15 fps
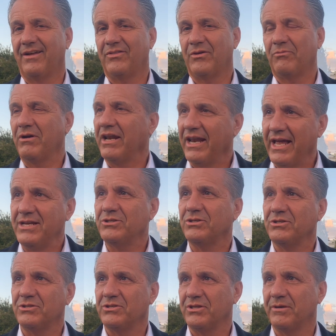the
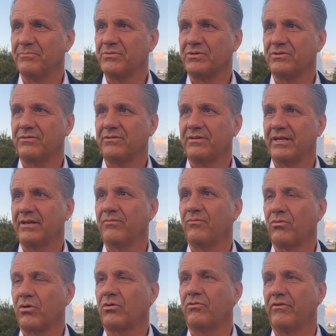relationships that
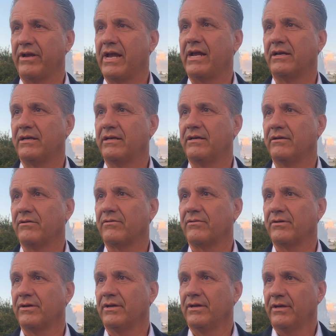were created here
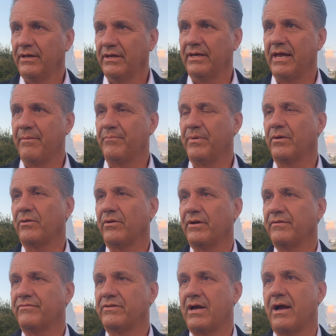in that period
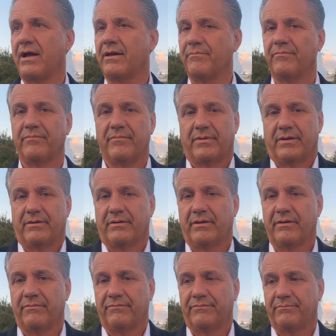of time
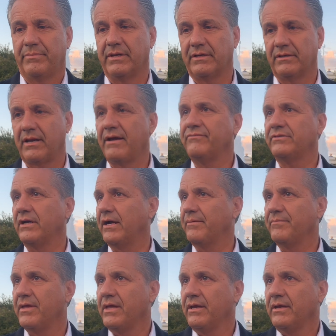have been lifetime.
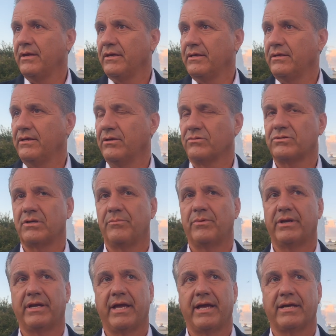You know,
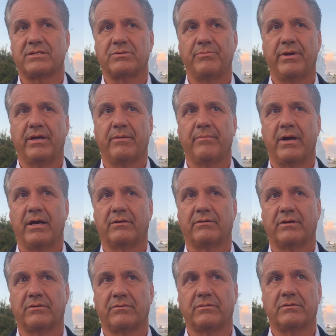somebody asked me about
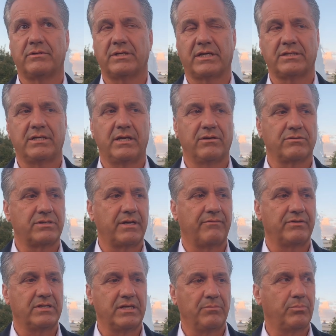their sixteen or
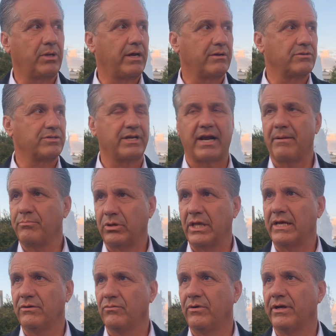seventeen players that I
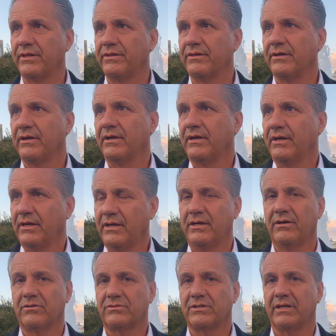played with
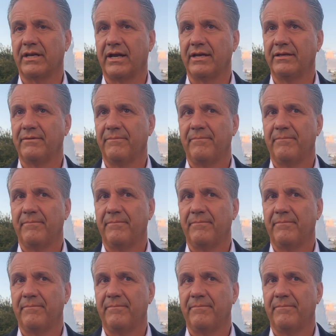here tonight.